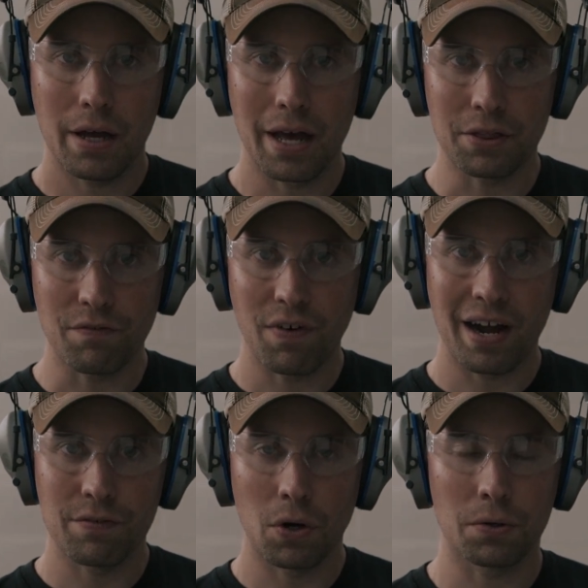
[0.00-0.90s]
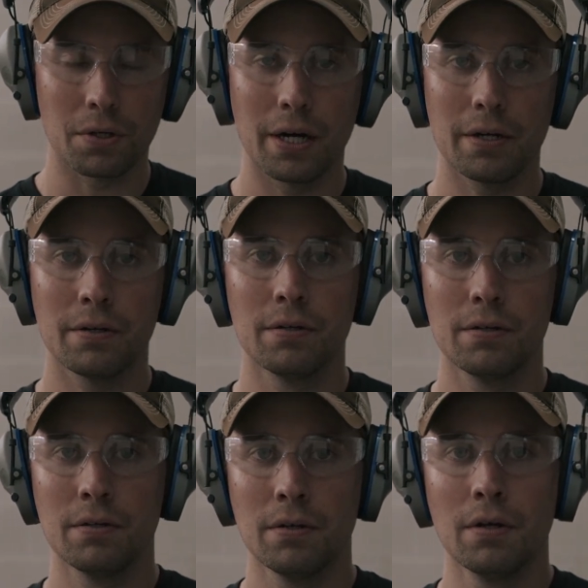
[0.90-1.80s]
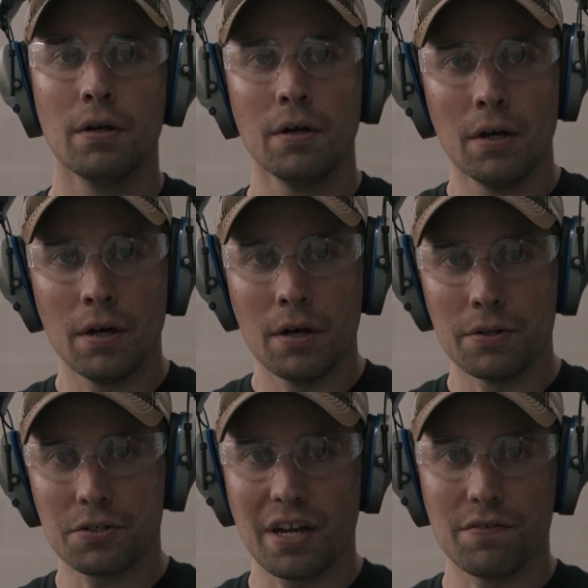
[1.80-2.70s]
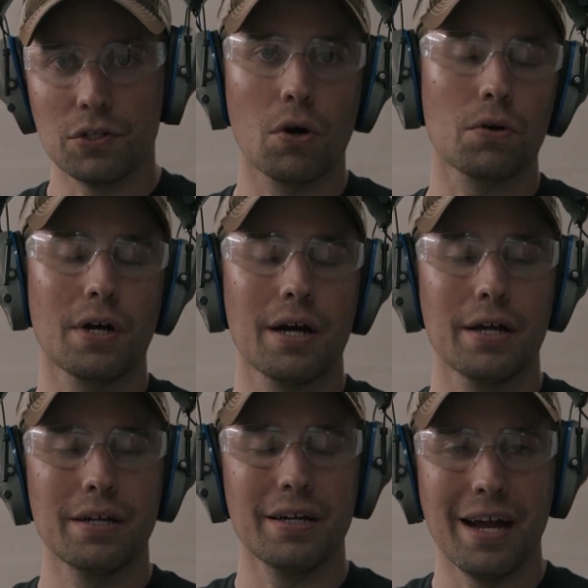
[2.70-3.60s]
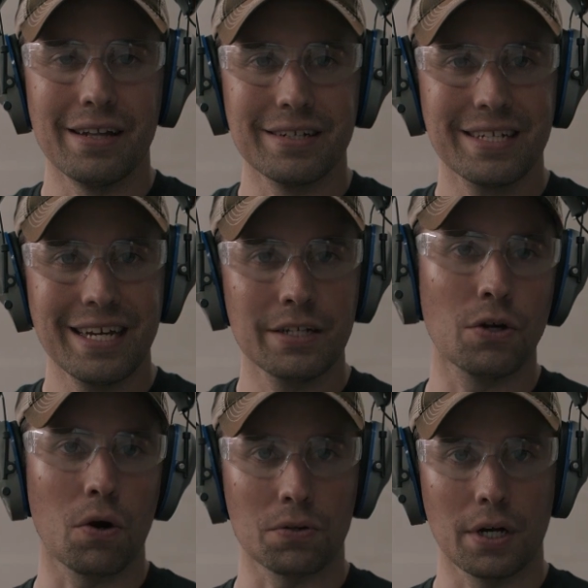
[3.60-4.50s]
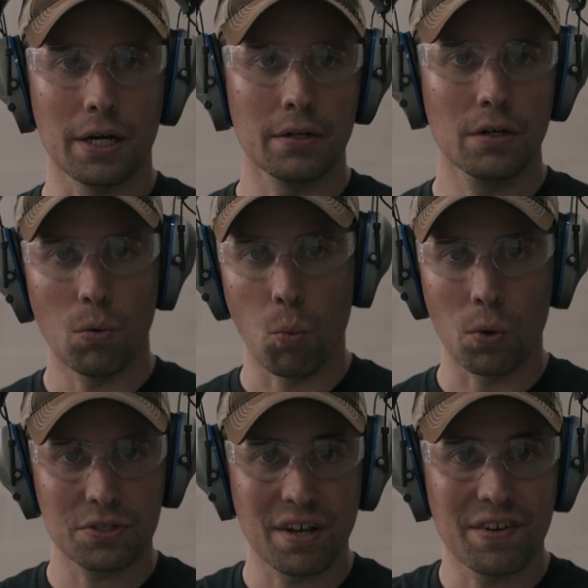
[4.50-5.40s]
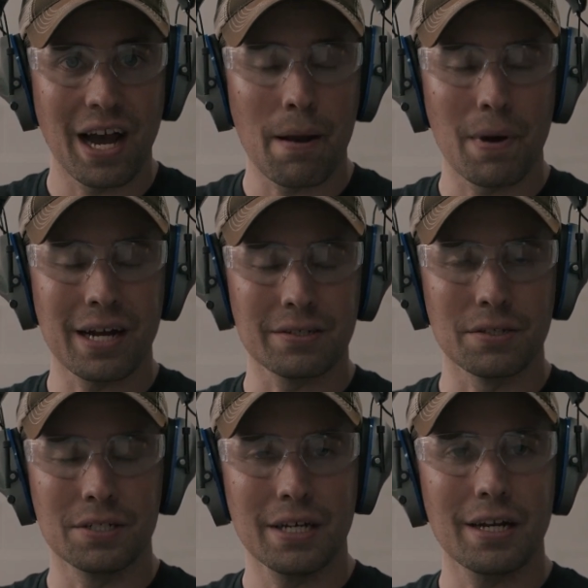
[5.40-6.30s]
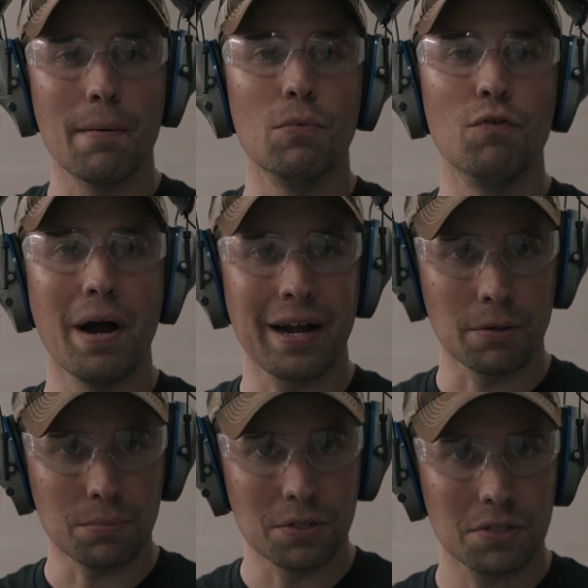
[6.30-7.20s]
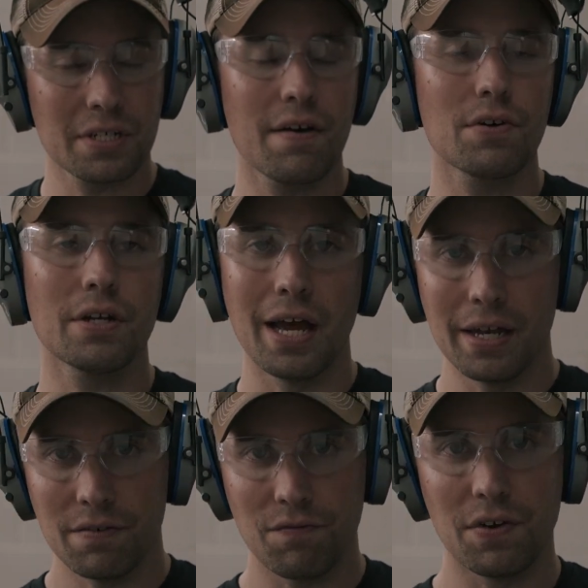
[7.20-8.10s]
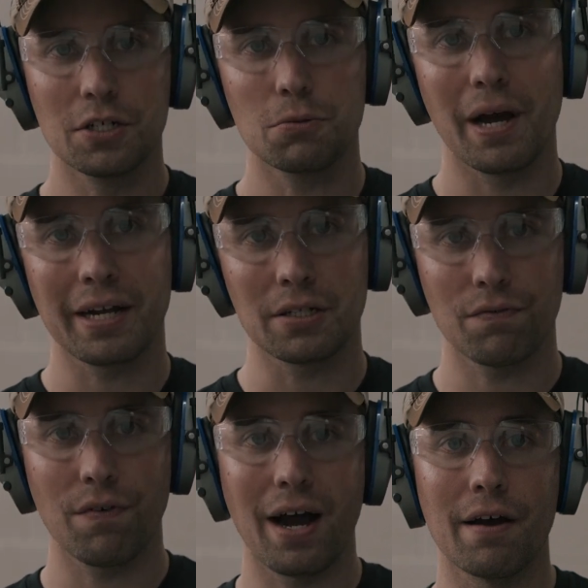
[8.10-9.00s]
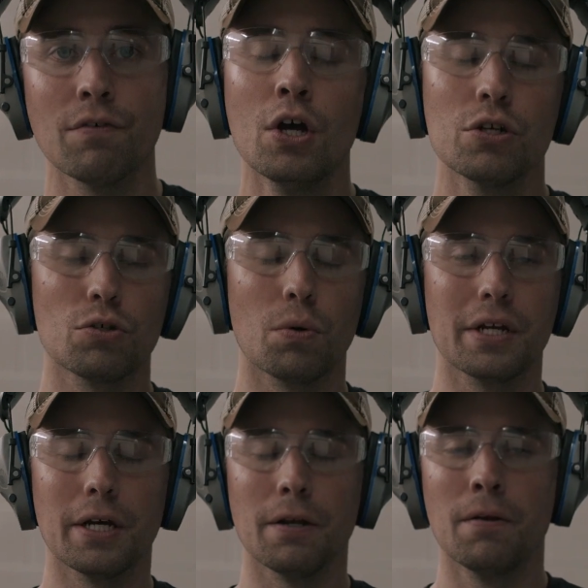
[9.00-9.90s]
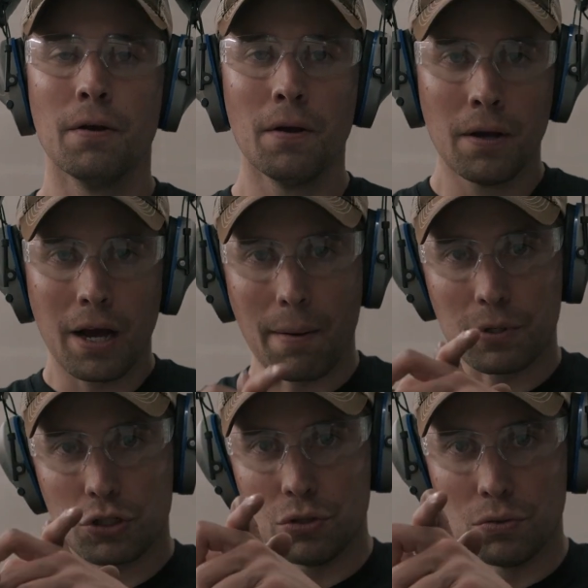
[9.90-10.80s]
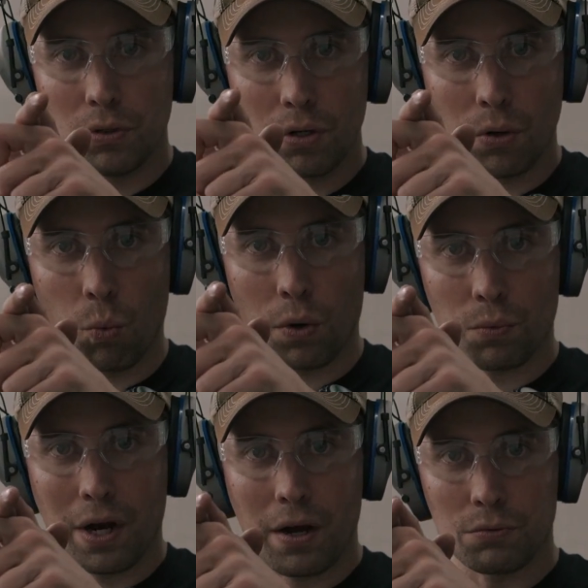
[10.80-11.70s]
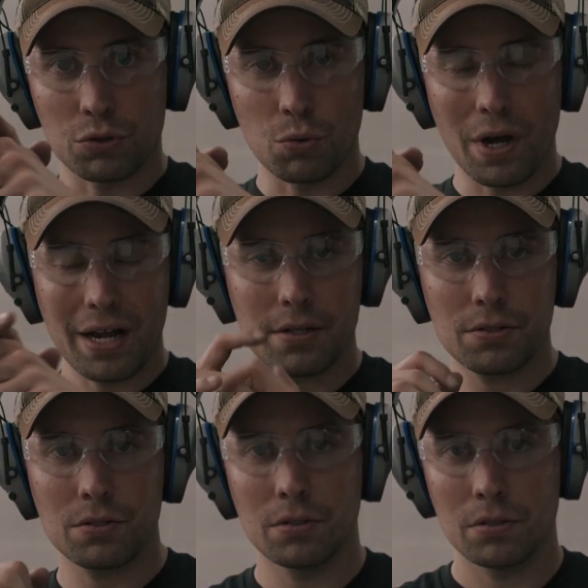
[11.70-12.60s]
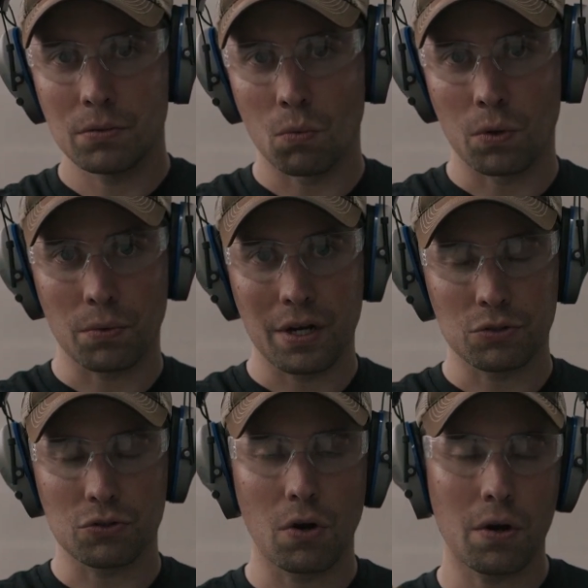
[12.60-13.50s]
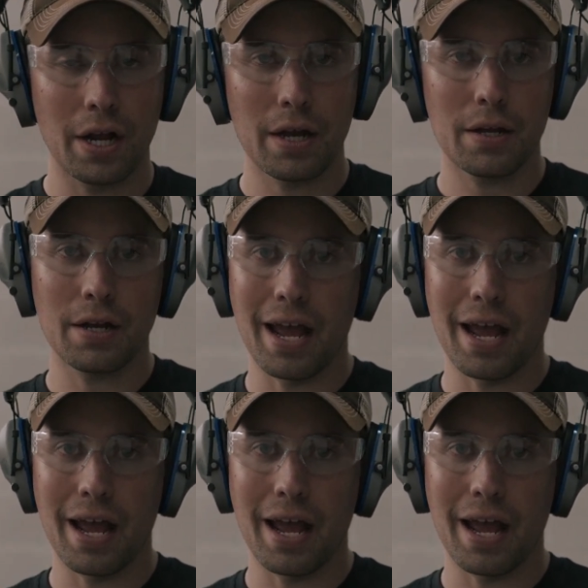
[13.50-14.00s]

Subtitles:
at the 5-yard line, the 7-yard line, and the 10-yard line. Once I've gotten back to the 10, I move back up to the 7 and then finish back at the 5. So again, I'm gonna shoot one round two hands, one round strong hand,